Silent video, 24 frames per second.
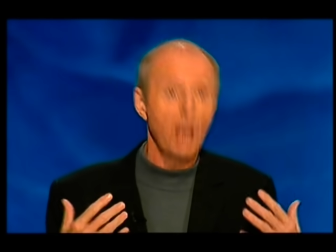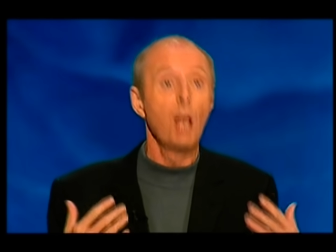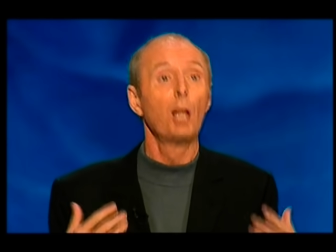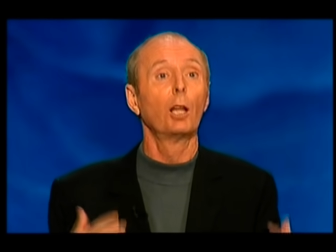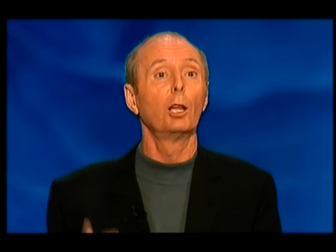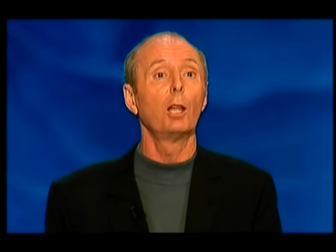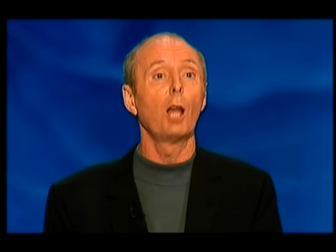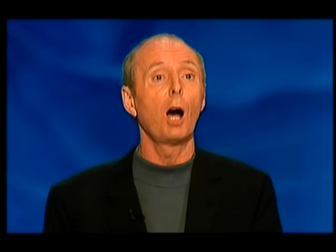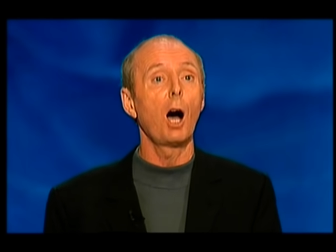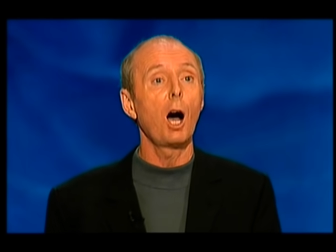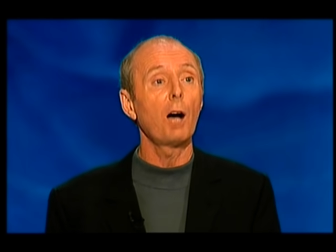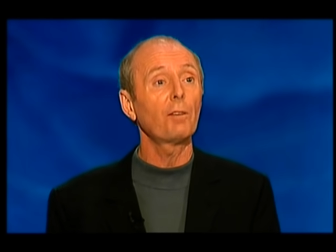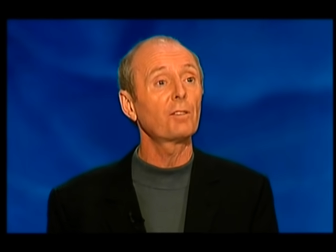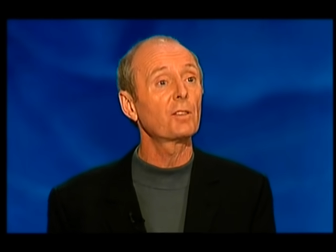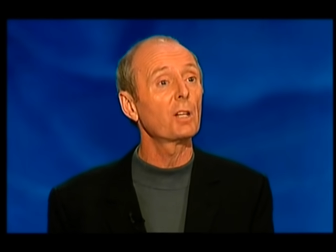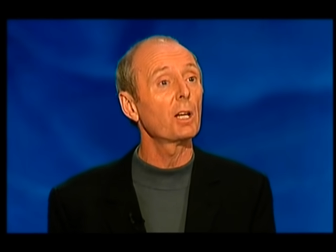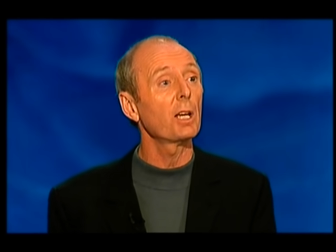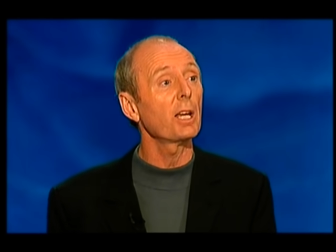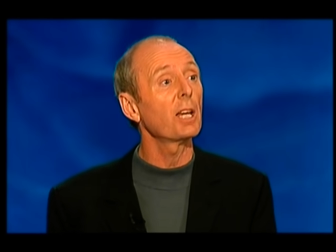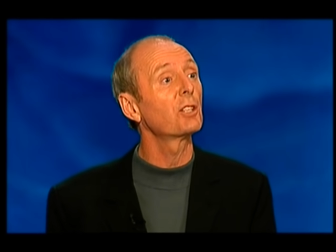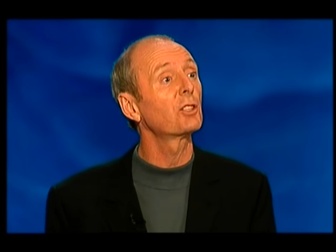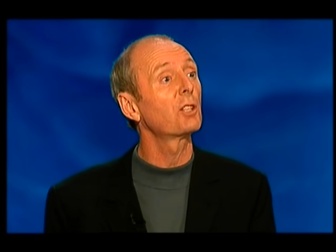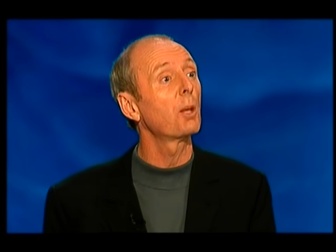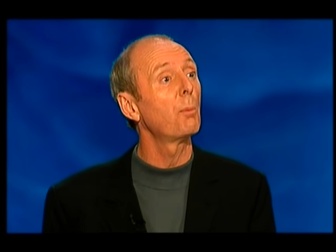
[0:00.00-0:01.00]
I mean,
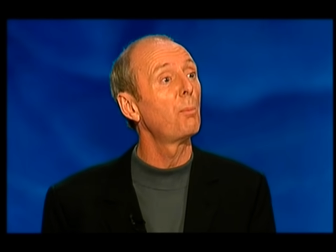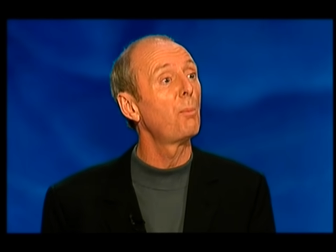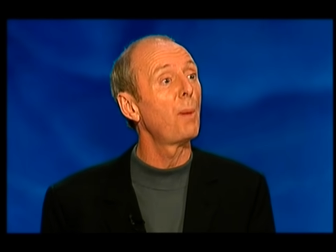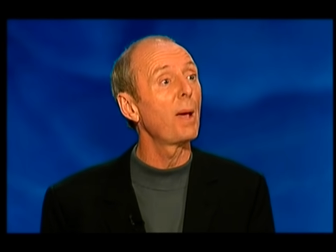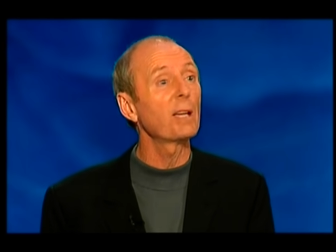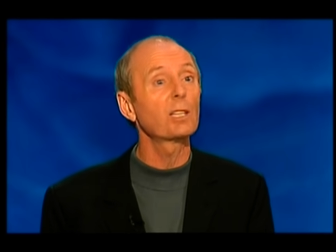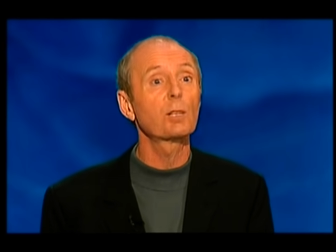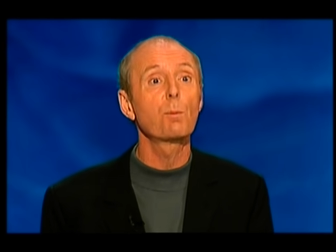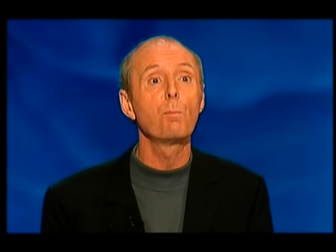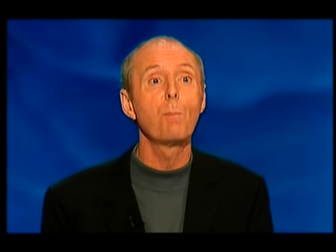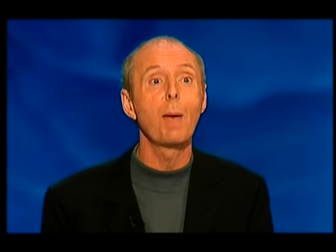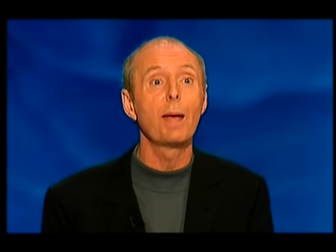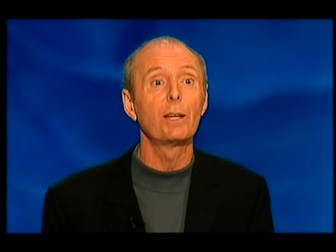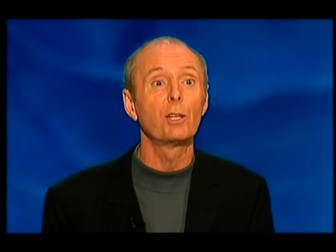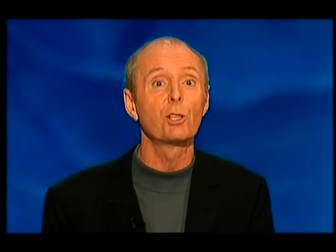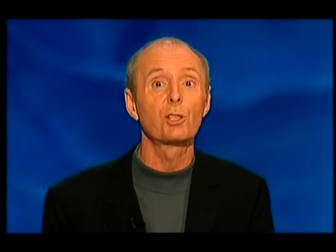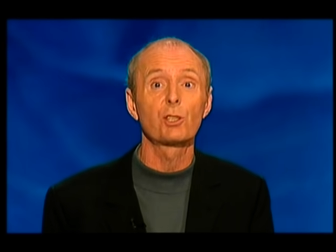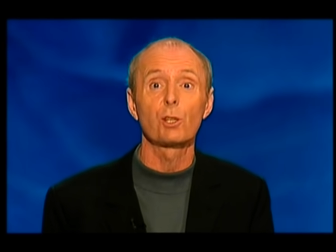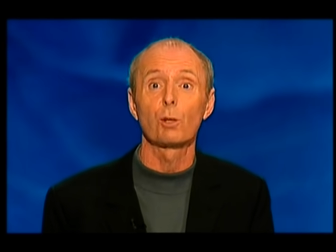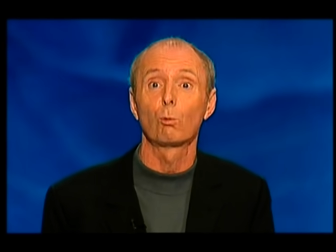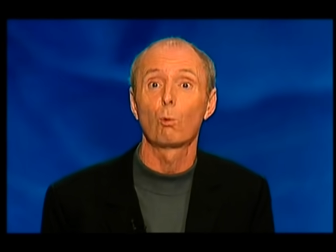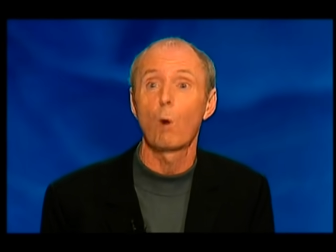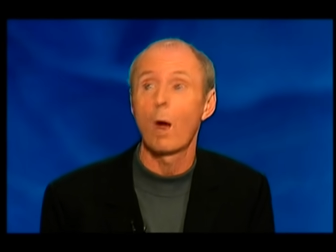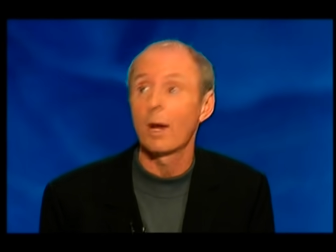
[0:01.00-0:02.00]
laughter is the best
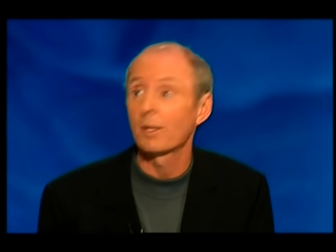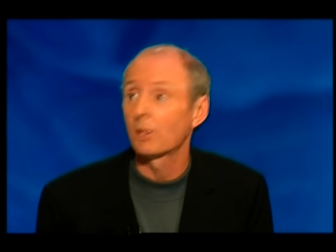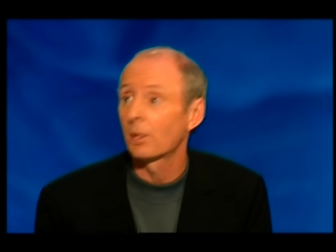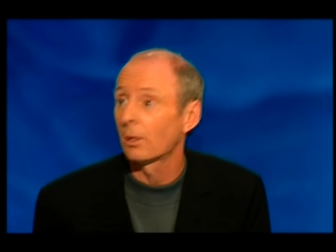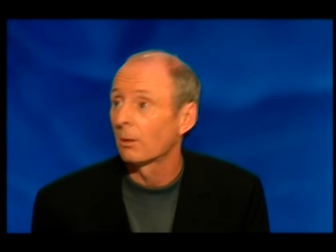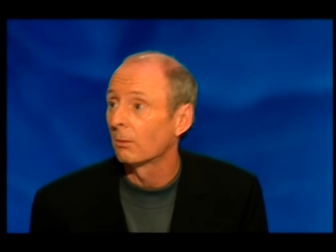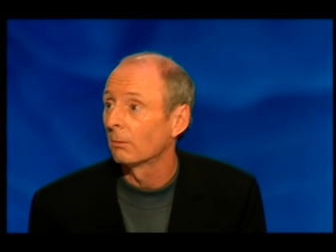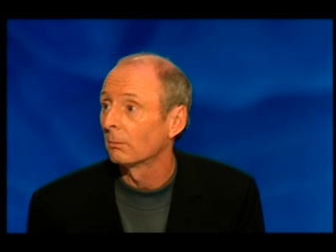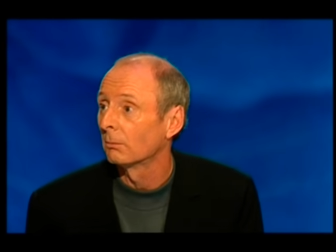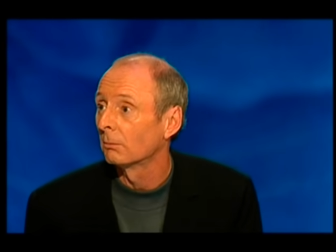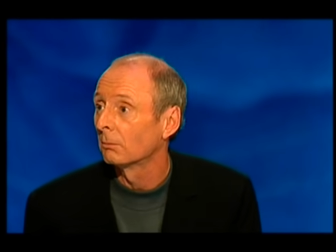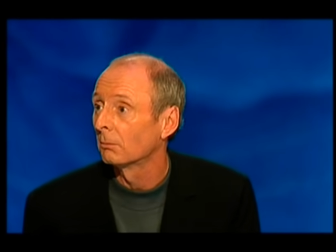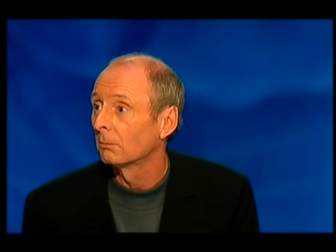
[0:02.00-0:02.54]
medicine, right?